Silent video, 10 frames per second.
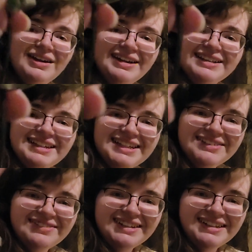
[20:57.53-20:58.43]
a size
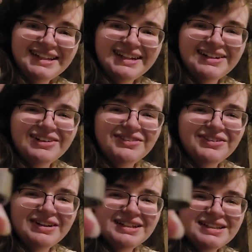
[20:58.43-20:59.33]
1. I don't know if you
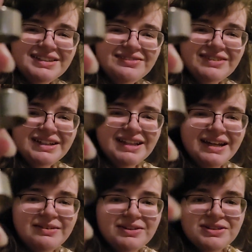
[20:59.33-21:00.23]
guys can read
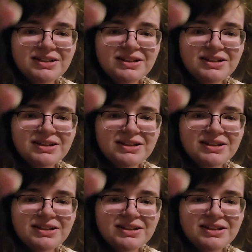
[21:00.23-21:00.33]
that. There's a